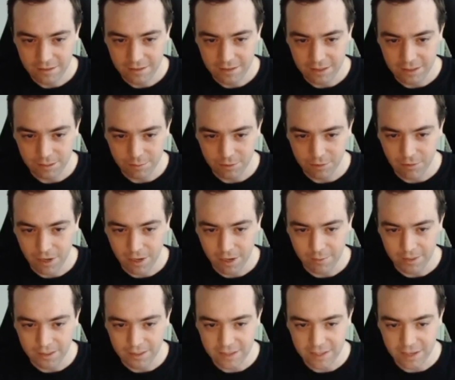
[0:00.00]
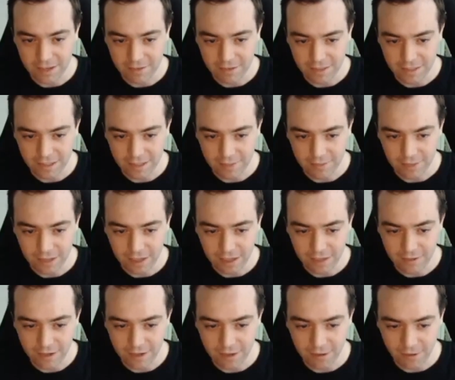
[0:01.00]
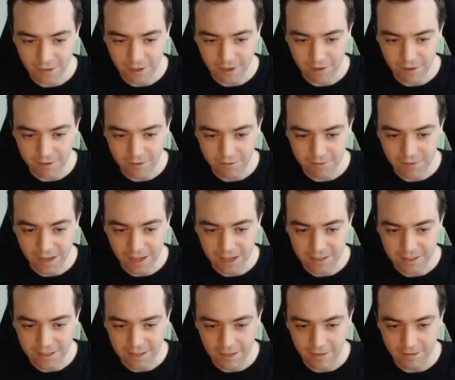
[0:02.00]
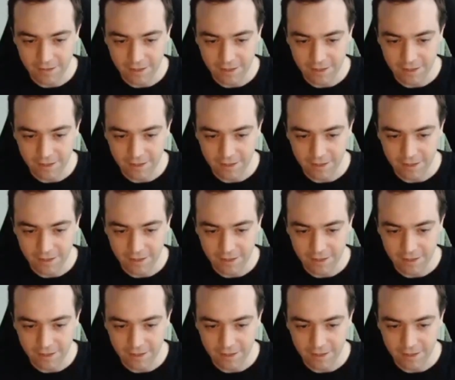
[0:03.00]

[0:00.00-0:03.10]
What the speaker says: these blue enemies have the same, like, if I don't kill them fast enough,